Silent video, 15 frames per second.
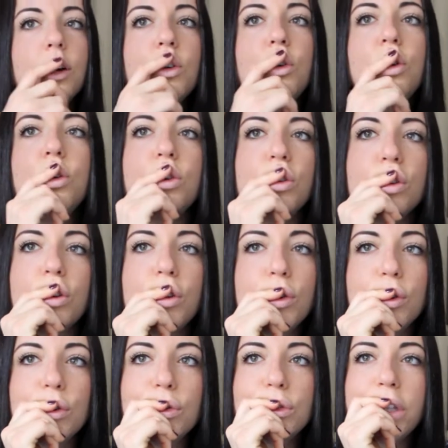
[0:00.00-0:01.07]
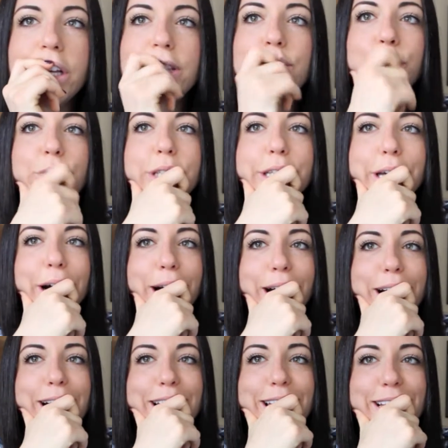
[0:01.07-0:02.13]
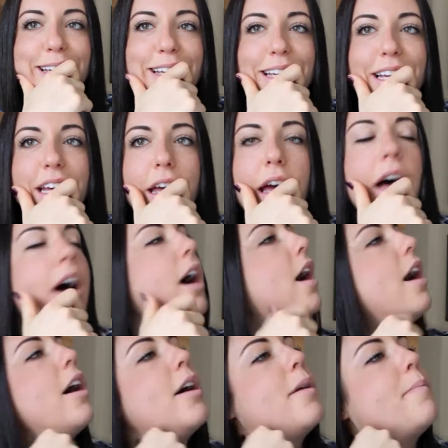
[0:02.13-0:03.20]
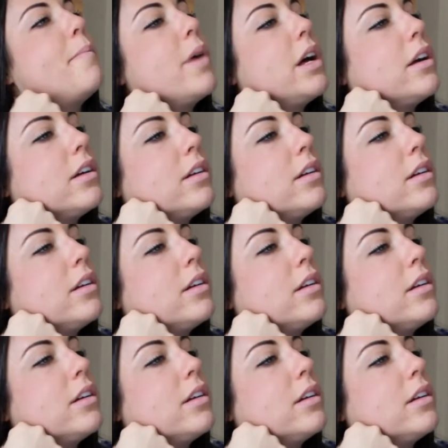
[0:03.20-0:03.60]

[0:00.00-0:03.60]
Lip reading: Ooh, that's really hard. I'm